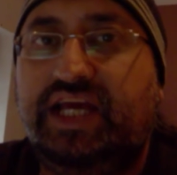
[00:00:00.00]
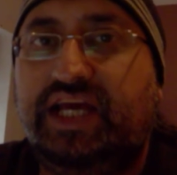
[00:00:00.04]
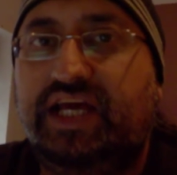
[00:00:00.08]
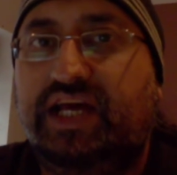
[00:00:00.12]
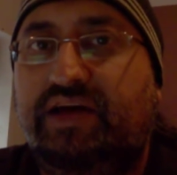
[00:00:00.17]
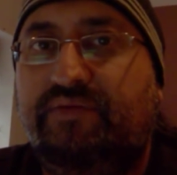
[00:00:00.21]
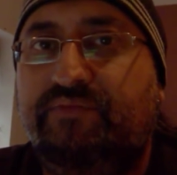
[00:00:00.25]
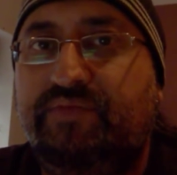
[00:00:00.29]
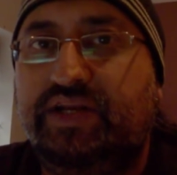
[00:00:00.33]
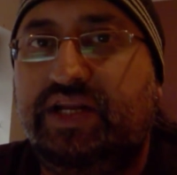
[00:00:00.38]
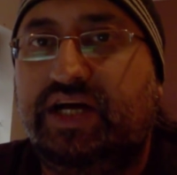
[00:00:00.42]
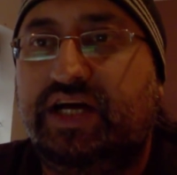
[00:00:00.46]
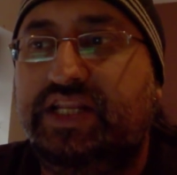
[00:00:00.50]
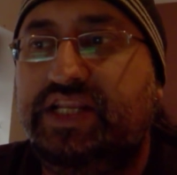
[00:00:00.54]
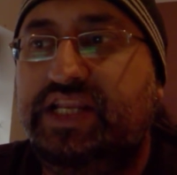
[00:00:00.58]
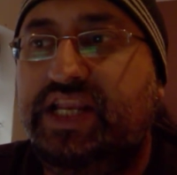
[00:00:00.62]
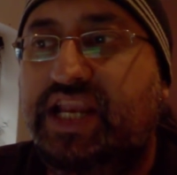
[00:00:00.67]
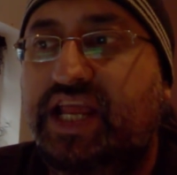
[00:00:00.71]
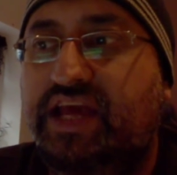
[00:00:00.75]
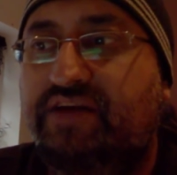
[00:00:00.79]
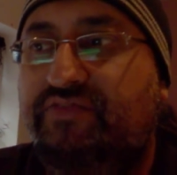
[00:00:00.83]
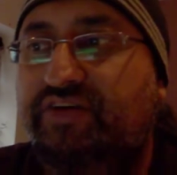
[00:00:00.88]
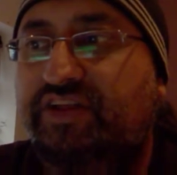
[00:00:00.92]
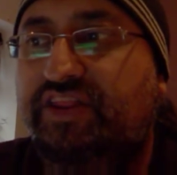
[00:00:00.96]
I mean, I
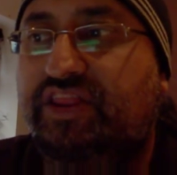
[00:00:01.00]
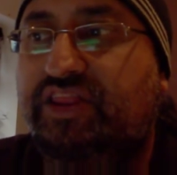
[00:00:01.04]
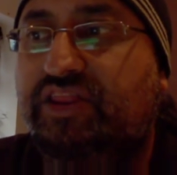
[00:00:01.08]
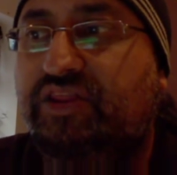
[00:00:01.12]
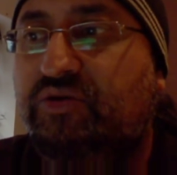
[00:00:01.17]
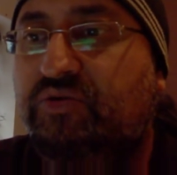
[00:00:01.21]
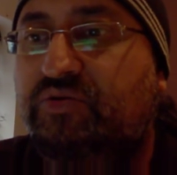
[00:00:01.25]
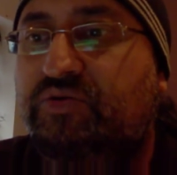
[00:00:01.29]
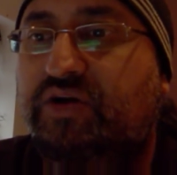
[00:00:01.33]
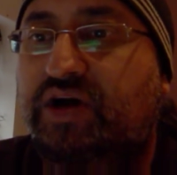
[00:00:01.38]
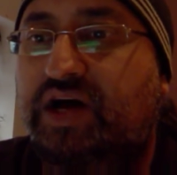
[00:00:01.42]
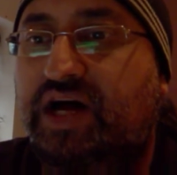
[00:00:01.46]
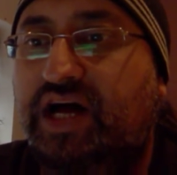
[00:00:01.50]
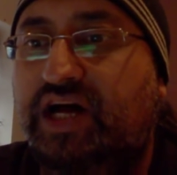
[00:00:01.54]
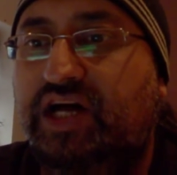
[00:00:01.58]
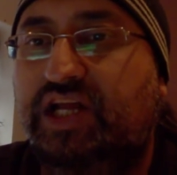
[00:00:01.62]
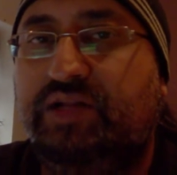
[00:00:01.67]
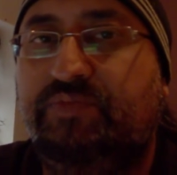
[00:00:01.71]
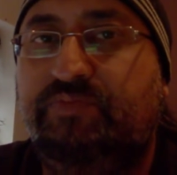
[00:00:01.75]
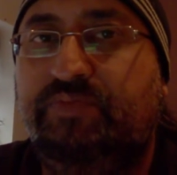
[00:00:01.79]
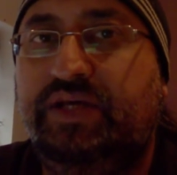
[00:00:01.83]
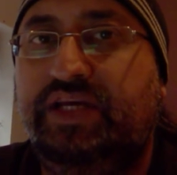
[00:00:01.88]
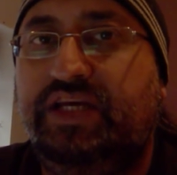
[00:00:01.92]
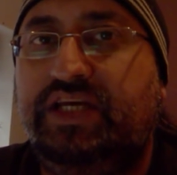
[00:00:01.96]
never thought
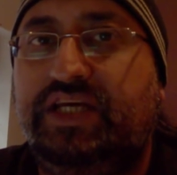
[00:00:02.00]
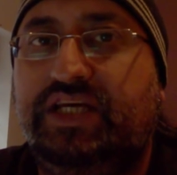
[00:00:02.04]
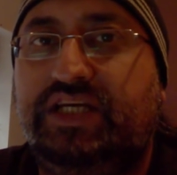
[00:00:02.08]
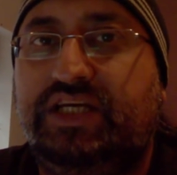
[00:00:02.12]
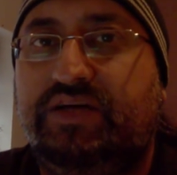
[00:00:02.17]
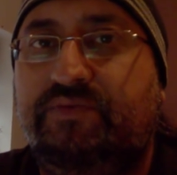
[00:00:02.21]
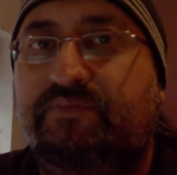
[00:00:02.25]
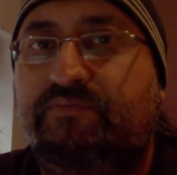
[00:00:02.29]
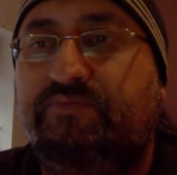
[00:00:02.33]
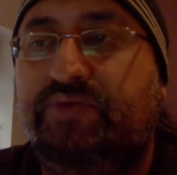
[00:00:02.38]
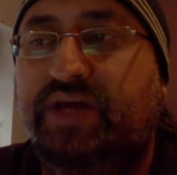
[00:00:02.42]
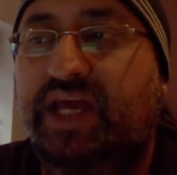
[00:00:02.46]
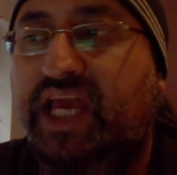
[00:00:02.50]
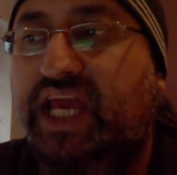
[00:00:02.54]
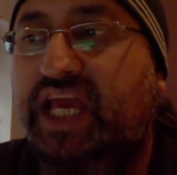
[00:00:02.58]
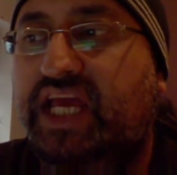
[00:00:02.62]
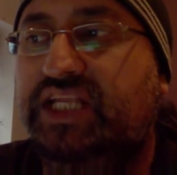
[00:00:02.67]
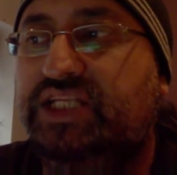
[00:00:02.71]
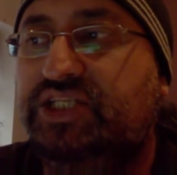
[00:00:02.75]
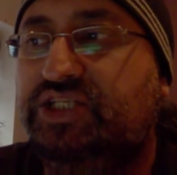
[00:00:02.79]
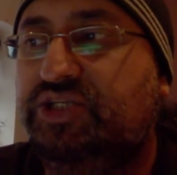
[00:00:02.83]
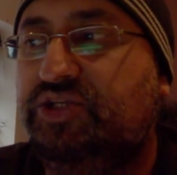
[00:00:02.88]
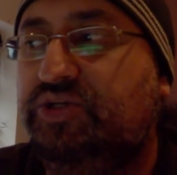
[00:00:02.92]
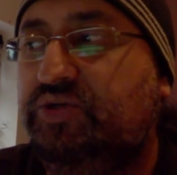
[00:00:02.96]
I'd be
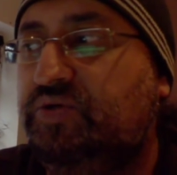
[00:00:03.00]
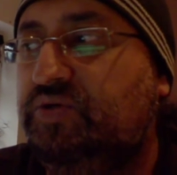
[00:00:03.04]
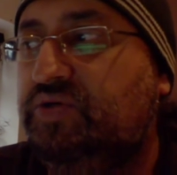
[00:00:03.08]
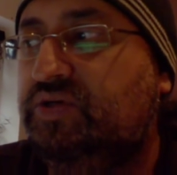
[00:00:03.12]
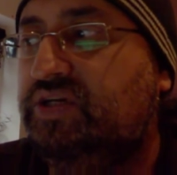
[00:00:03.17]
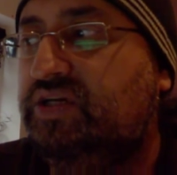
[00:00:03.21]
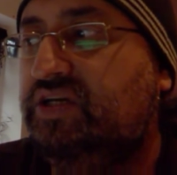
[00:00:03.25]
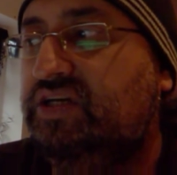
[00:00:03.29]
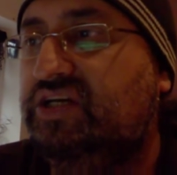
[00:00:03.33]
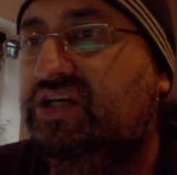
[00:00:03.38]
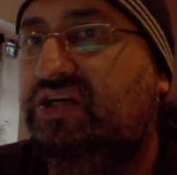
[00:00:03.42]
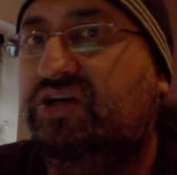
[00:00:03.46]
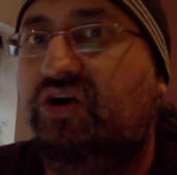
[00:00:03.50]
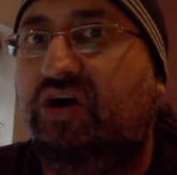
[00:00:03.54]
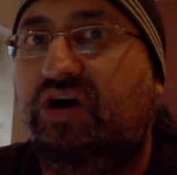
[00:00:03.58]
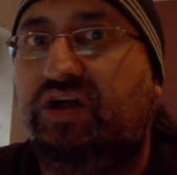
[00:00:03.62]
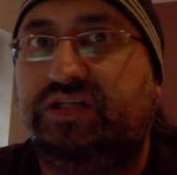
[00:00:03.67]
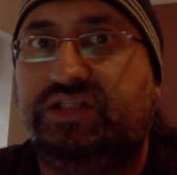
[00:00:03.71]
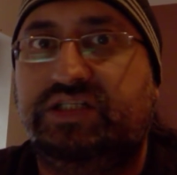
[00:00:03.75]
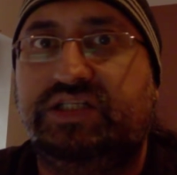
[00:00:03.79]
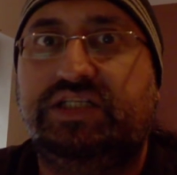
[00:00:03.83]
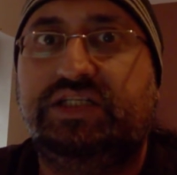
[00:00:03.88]
compared to God.